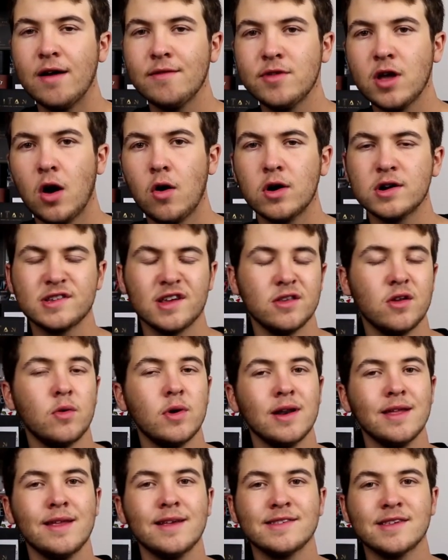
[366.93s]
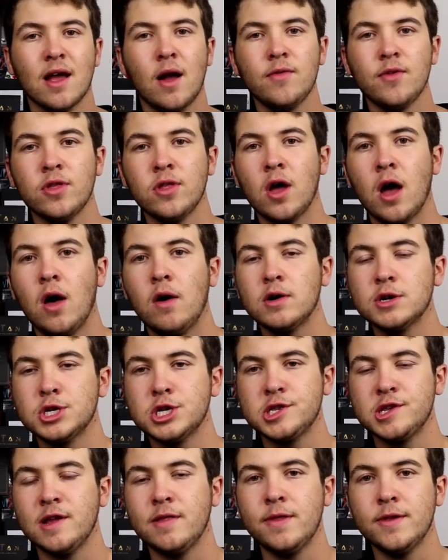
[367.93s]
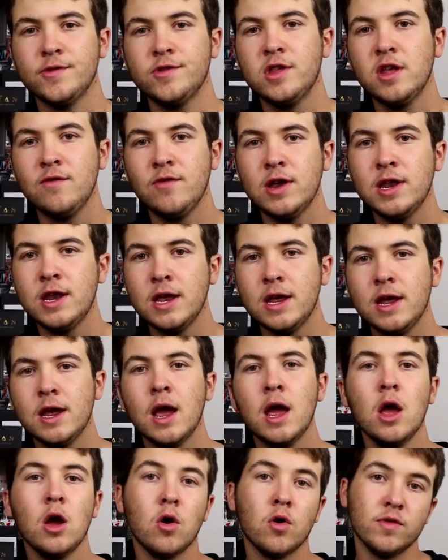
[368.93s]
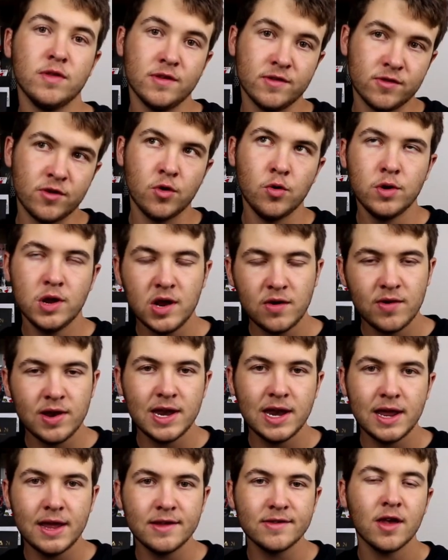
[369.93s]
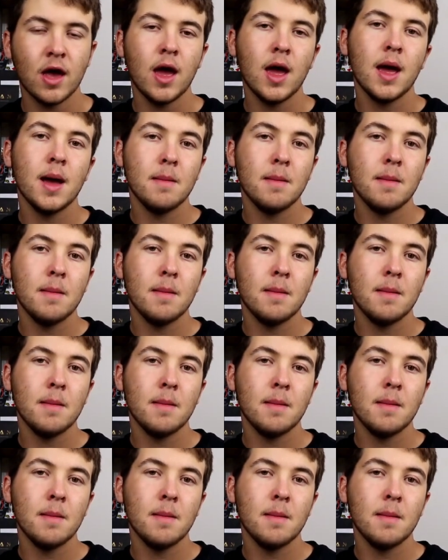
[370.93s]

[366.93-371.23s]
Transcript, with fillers: I don't want to discount the knowledge that's in this DVD or these two DVDs,